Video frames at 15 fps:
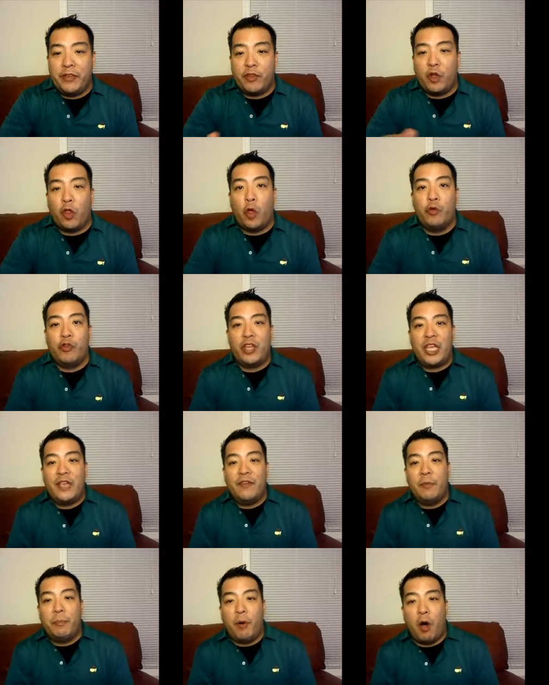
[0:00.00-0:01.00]
be as close to
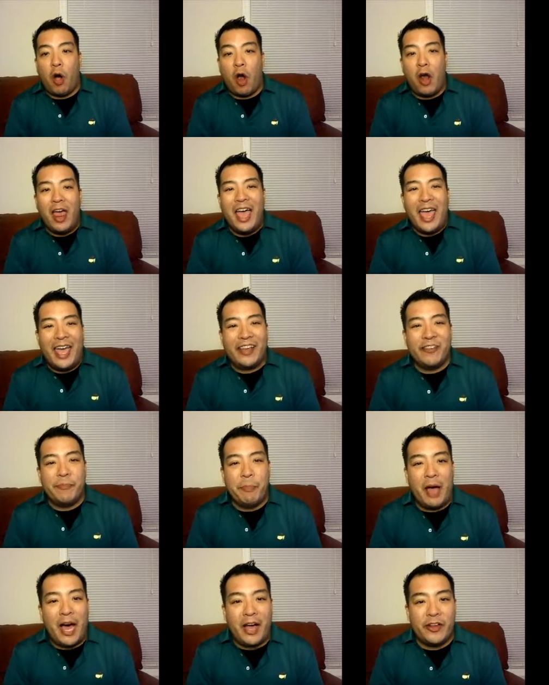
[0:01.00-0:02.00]
even par
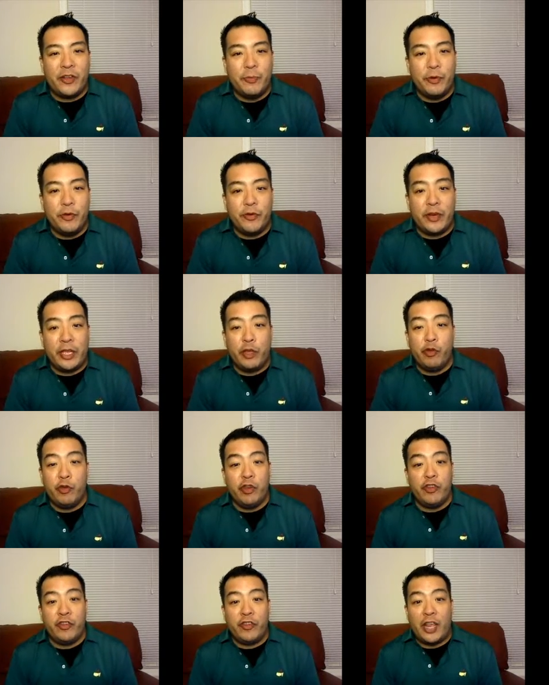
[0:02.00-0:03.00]
as possible, so they
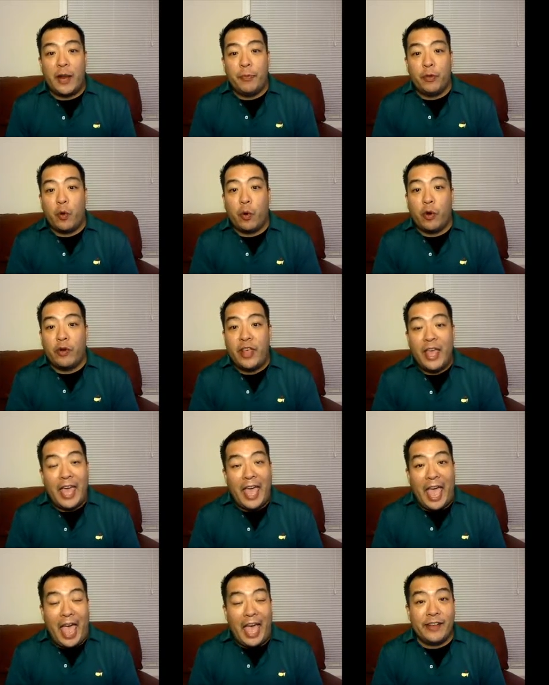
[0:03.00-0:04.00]
usually set up the course
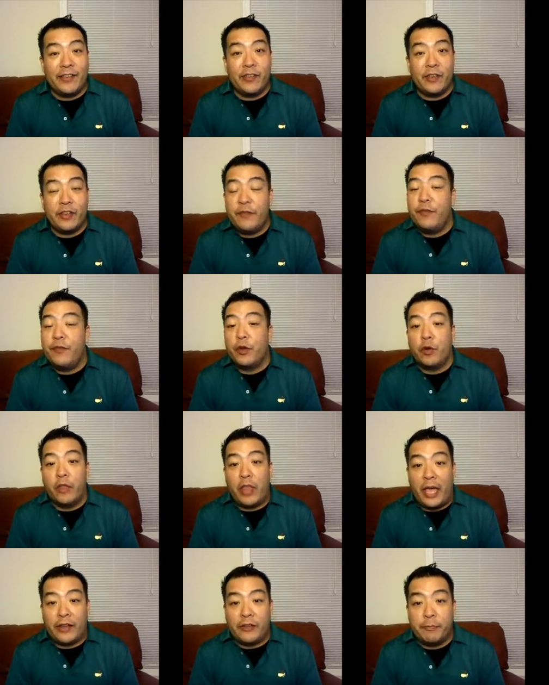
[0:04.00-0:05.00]
as
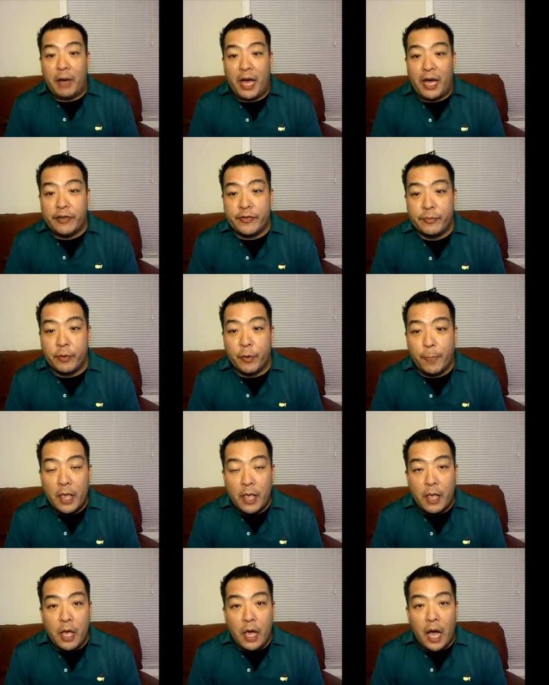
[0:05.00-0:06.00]
difficult as possible.
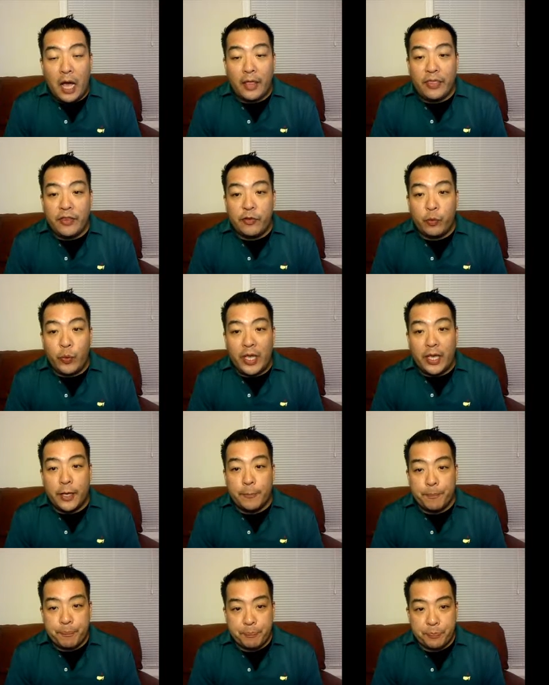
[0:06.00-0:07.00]
Uh, this
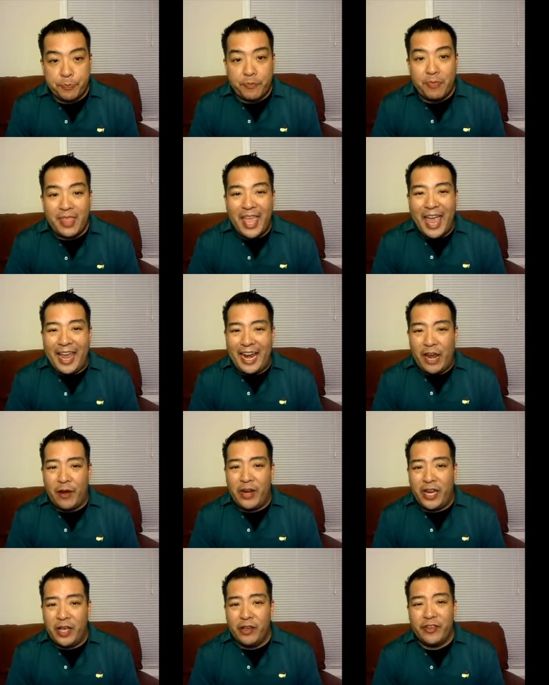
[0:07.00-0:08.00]
week at
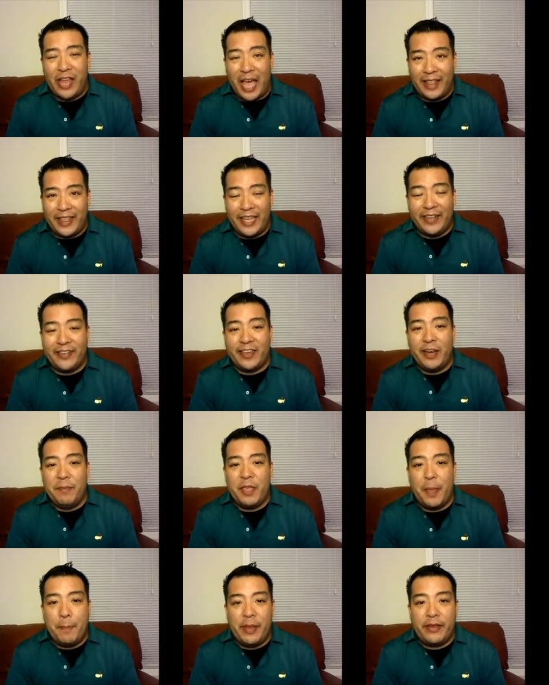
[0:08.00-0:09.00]
Erin Hills, I think it's going
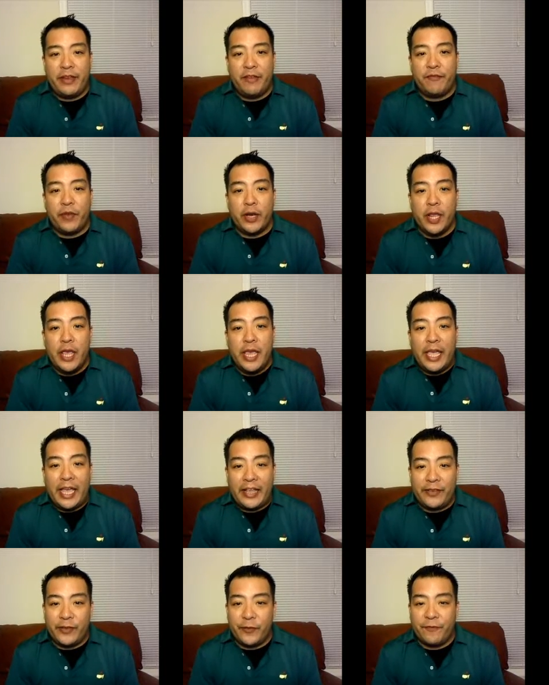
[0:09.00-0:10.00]
to be a bit different.
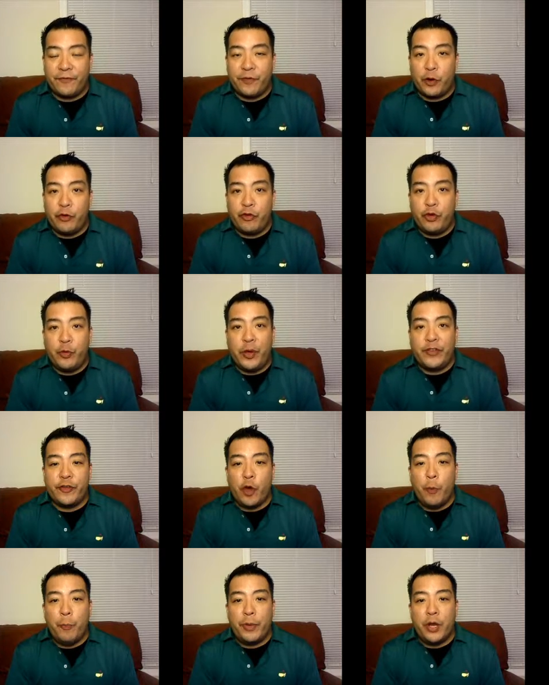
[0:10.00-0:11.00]
It's the first
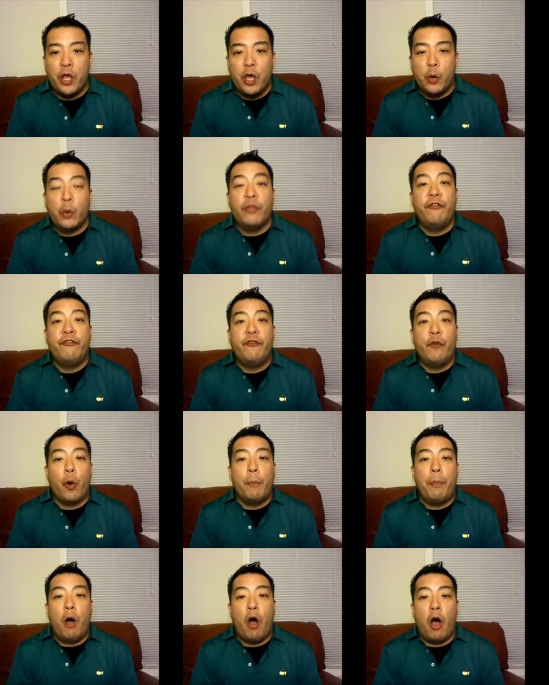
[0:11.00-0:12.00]
U.S. Open with
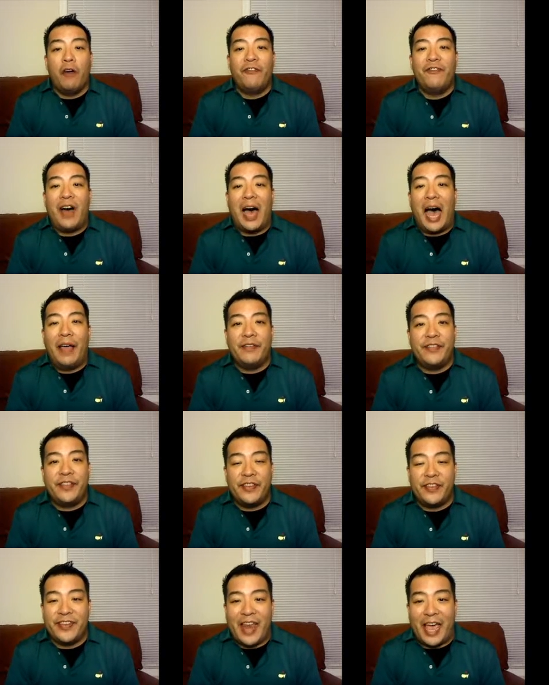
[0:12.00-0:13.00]
four par fives
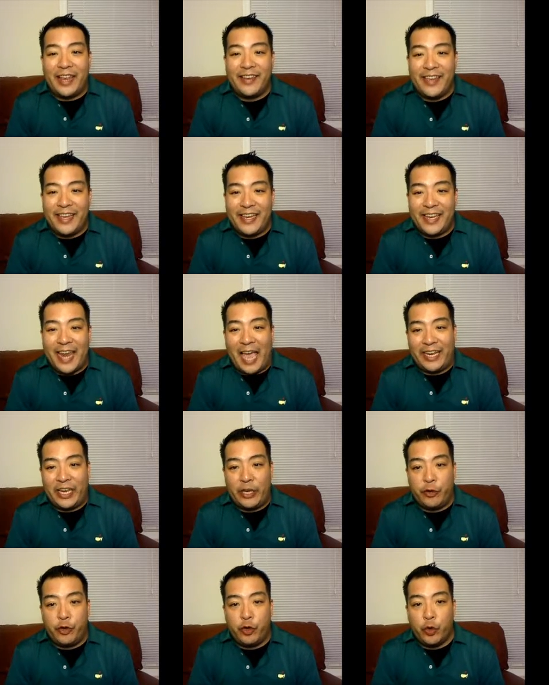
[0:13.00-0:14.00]
since
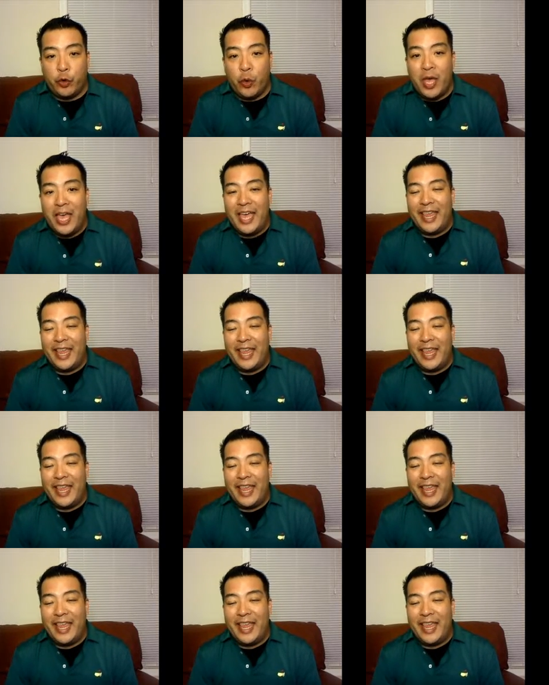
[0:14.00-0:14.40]
1992.